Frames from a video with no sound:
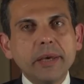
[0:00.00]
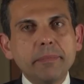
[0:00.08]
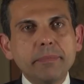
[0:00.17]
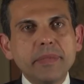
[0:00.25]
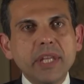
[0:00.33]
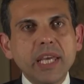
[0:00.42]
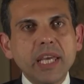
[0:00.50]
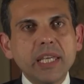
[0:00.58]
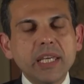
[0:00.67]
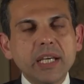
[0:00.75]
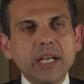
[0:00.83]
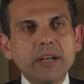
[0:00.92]

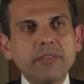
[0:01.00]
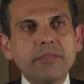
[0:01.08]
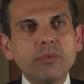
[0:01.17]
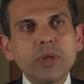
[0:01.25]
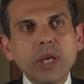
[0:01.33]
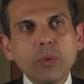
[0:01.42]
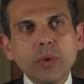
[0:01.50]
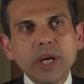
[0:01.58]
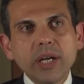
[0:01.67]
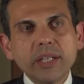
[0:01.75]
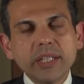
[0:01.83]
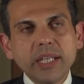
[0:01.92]
they are fully
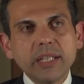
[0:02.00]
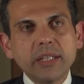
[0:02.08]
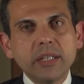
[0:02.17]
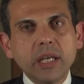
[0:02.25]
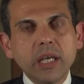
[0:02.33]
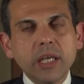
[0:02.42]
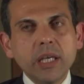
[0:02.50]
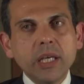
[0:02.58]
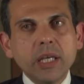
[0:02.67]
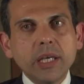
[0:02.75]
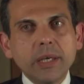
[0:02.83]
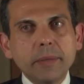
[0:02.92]
aware that
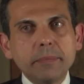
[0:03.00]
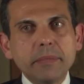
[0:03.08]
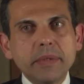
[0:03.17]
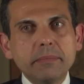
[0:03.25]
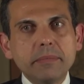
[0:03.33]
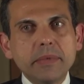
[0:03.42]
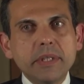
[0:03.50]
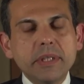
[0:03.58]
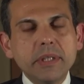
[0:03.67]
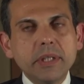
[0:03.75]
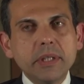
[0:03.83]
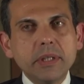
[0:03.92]

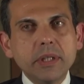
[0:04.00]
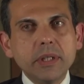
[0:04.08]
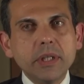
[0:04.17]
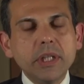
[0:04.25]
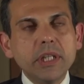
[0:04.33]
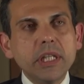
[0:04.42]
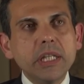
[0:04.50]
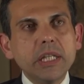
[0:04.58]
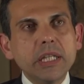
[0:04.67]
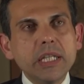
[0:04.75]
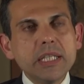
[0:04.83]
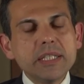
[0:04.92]

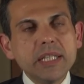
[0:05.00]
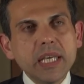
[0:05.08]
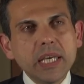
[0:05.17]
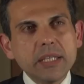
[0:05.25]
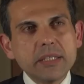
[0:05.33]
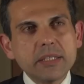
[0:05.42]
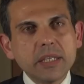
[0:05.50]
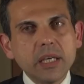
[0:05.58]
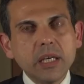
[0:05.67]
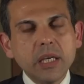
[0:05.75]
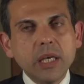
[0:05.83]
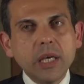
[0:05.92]
in these days,
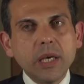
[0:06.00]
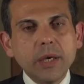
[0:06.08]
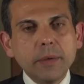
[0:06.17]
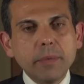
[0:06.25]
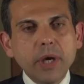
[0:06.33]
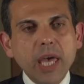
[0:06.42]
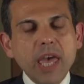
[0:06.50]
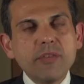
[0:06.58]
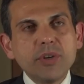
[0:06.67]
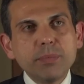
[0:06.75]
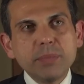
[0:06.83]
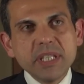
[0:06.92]

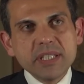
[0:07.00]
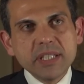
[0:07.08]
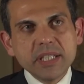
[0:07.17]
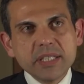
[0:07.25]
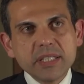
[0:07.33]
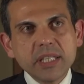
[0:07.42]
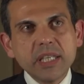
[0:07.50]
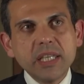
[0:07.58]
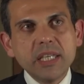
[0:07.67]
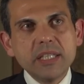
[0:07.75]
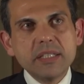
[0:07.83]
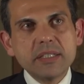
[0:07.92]
every business
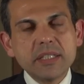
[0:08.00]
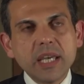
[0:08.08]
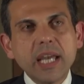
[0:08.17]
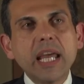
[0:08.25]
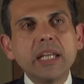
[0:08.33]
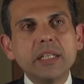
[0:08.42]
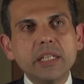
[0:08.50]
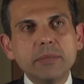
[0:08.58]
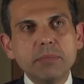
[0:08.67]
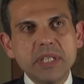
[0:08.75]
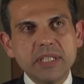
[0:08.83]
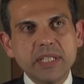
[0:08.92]
is an
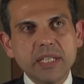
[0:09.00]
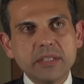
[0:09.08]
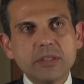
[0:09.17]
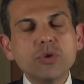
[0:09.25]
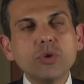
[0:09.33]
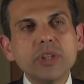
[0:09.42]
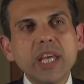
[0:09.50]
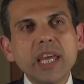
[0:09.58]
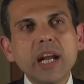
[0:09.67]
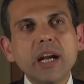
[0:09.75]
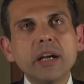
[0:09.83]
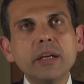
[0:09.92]
IT business, so
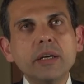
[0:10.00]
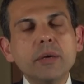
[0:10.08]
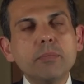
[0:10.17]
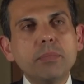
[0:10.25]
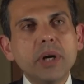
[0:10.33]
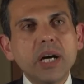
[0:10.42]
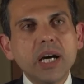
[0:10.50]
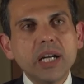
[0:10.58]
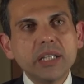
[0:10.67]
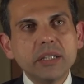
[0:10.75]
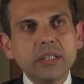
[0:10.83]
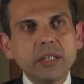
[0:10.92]
they are
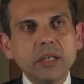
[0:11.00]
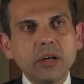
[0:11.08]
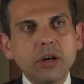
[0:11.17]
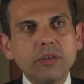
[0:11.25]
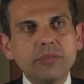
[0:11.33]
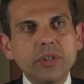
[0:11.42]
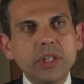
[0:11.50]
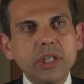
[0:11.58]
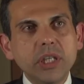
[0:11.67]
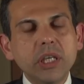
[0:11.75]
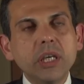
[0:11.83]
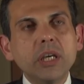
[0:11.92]
part of
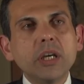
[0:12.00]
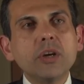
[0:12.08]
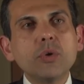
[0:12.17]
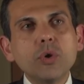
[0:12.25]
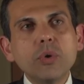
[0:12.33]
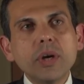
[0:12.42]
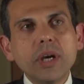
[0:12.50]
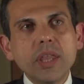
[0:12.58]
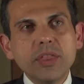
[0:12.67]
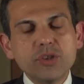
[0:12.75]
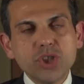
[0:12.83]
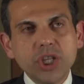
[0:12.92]
the growth
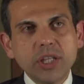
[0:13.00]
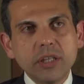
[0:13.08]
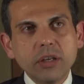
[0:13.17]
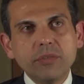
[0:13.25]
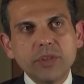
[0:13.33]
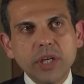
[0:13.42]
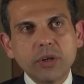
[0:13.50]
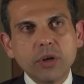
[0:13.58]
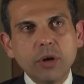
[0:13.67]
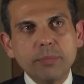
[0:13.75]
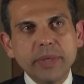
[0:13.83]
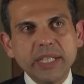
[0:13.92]
engine of their
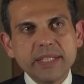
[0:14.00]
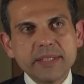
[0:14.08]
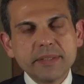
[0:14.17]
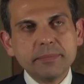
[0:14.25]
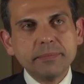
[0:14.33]
companies.